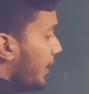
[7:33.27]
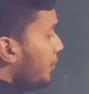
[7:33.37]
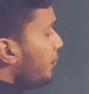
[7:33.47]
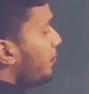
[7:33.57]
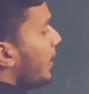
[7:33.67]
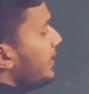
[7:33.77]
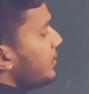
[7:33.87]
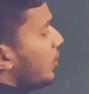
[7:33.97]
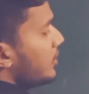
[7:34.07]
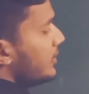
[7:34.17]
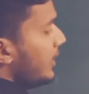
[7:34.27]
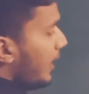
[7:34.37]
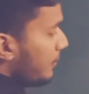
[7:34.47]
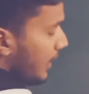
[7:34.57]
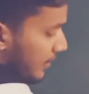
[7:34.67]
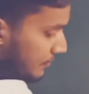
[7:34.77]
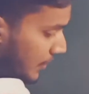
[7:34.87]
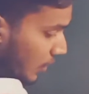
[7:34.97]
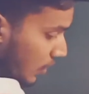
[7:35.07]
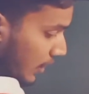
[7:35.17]
if I got the lambda,
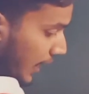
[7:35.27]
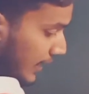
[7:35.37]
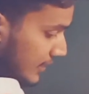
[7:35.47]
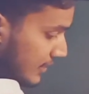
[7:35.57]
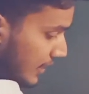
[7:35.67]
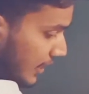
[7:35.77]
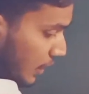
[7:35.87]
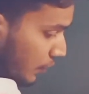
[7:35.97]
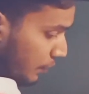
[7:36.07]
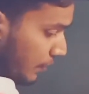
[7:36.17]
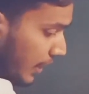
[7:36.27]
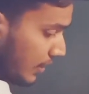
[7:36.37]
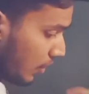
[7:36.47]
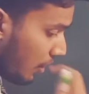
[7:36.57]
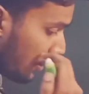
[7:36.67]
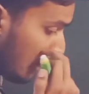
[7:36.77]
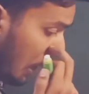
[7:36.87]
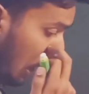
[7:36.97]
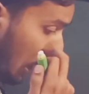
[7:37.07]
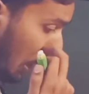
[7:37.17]
or I can say if I
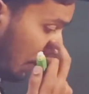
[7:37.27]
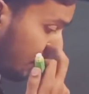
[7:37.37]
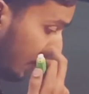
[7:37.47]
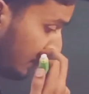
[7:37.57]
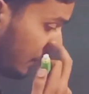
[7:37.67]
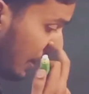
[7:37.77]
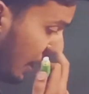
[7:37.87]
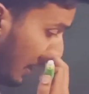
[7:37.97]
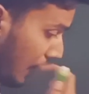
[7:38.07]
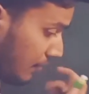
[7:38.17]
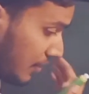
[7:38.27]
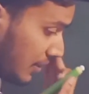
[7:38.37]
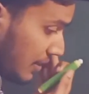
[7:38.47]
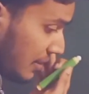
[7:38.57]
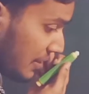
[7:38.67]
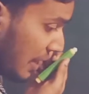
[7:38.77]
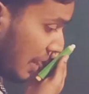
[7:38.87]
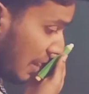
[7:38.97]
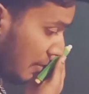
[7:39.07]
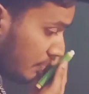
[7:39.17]
have
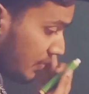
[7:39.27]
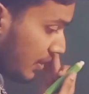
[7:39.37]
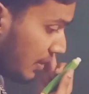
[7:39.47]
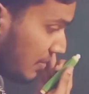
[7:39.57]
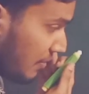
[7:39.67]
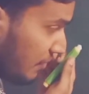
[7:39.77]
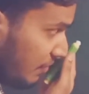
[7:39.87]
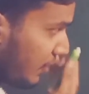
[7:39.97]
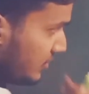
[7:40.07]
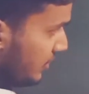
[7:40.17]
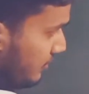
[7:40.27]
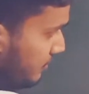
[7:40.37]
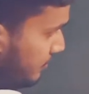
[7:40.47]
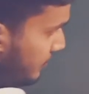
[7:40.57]
the wave function,